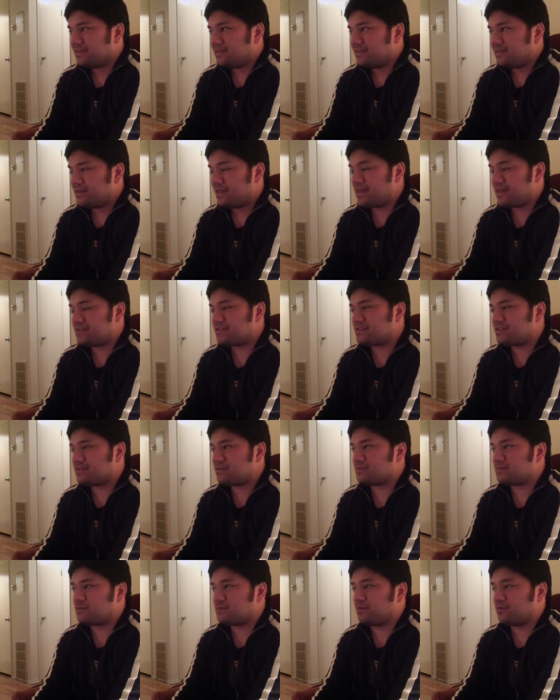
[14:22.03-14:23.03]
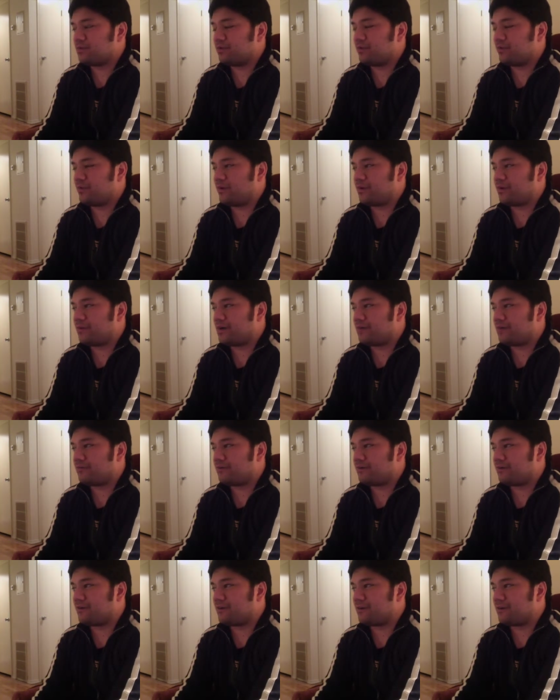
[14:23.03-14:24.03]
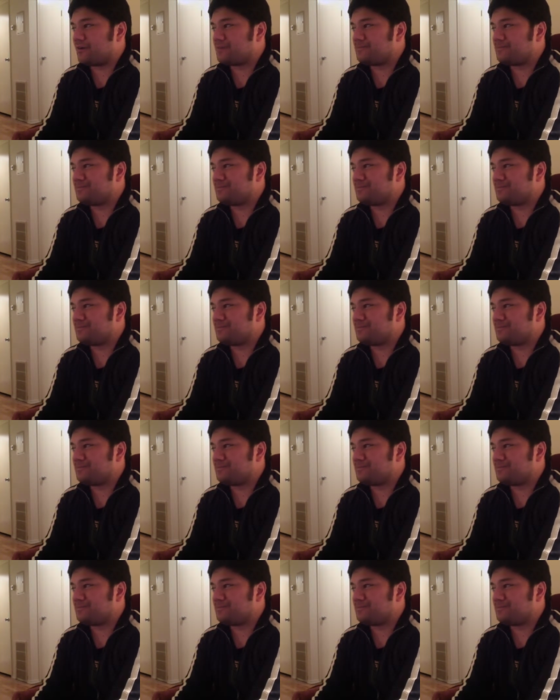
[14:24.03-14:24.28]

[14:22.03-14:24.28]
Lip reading: Yeah, she seems really well off here, dude.